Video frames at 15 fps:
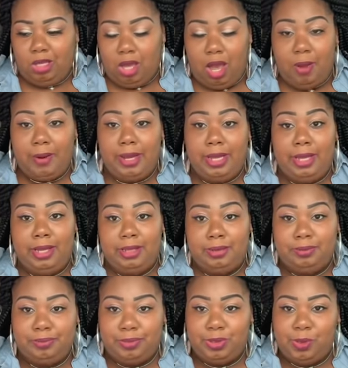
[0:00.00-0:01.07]
All right,
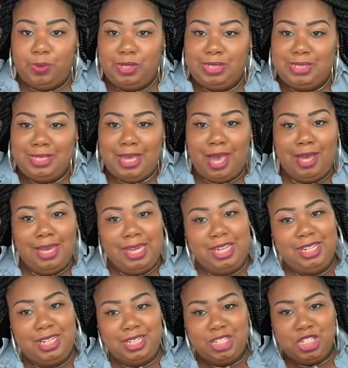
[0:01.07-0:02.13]
y'all. So we'll see y'all
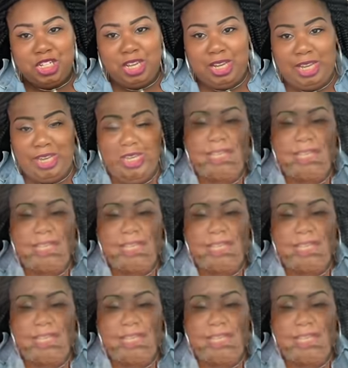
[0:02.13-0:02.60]
in Chili's.